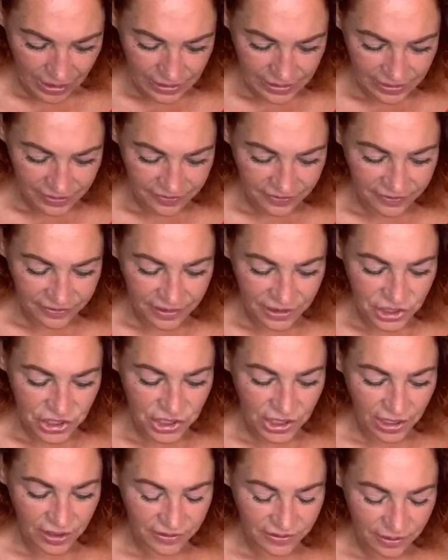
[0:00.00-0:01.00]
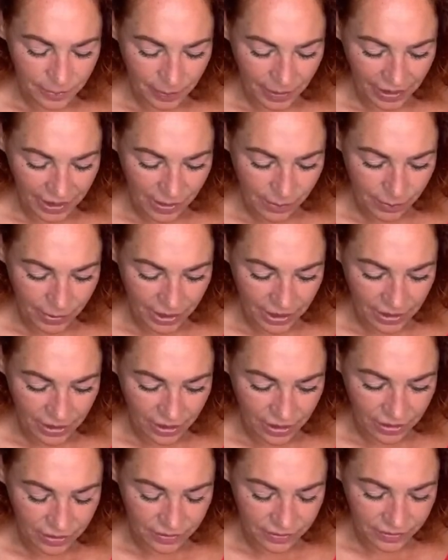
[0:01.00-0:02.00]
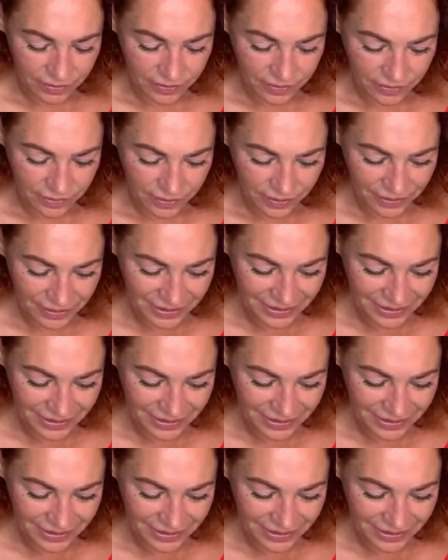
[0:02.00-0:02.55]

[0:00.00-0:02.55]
Lizzie says she eats the packing peanuts.